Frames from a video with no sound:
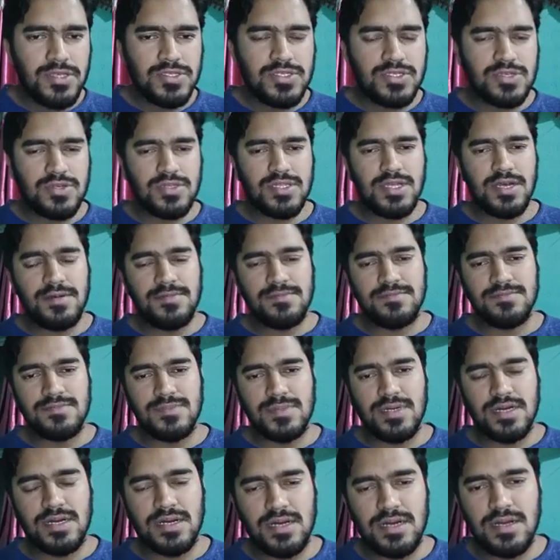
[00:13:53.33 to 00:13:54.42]
so the
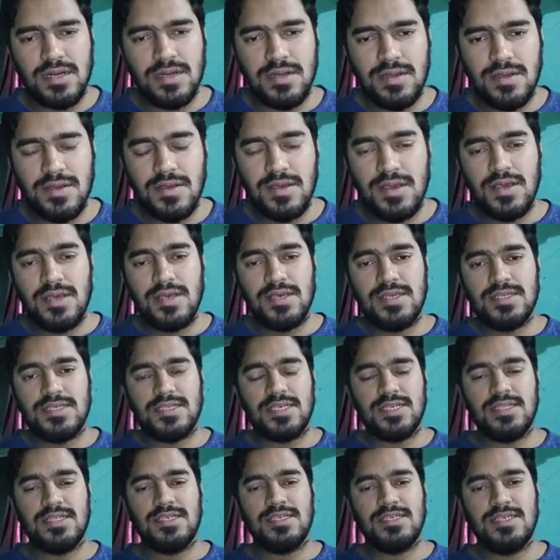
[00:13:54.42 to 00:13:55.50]

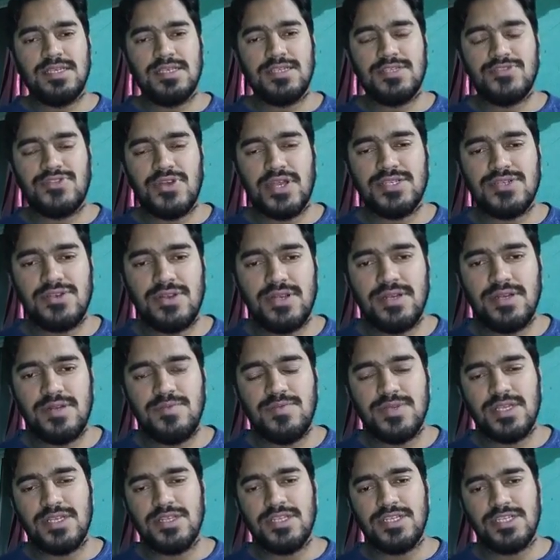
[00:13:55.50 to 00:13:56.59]
synthesis structural
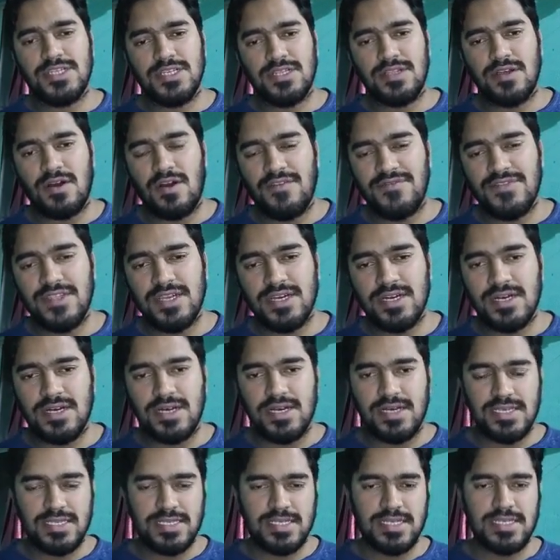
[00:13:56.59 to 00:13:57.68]
representation of
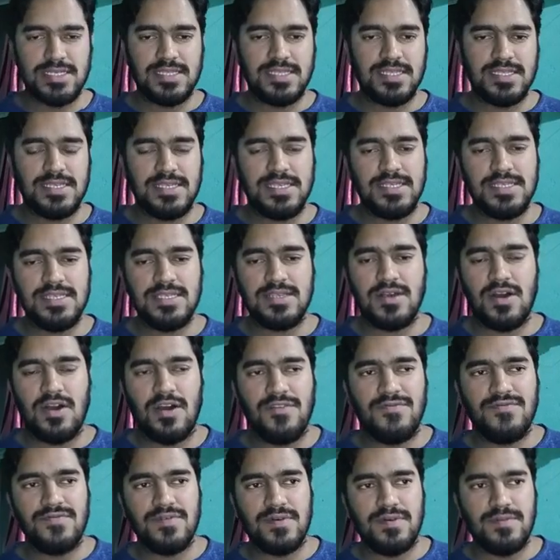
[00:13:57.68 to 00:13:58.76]
the synthesis
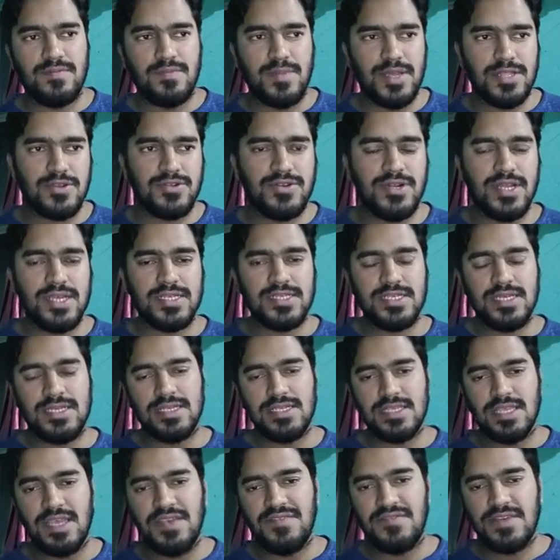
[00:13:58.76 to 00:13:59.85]
of methotrexate
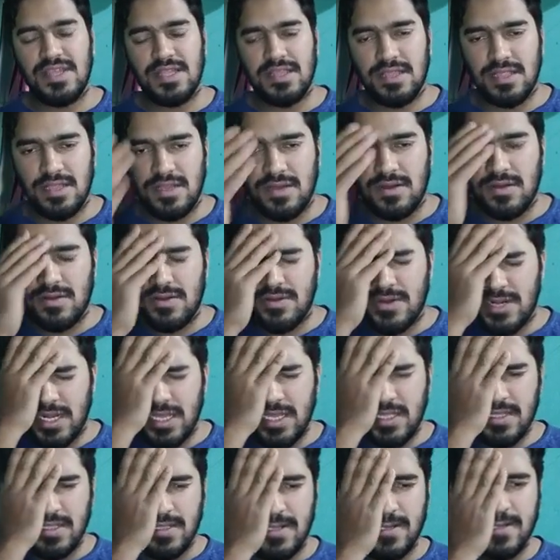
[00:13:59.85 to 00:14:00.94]
is given
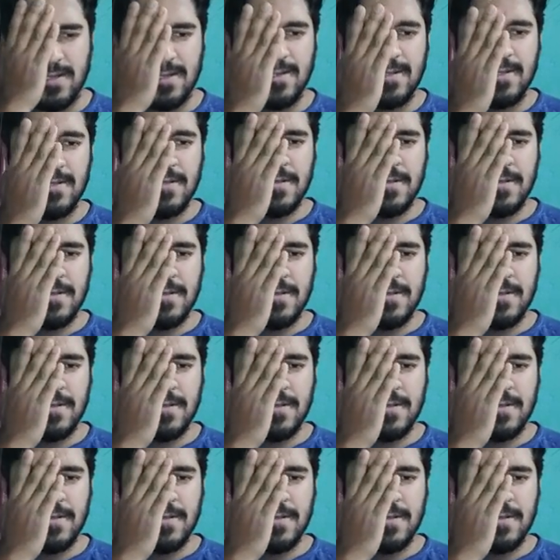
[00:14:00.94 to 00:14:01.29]
already in the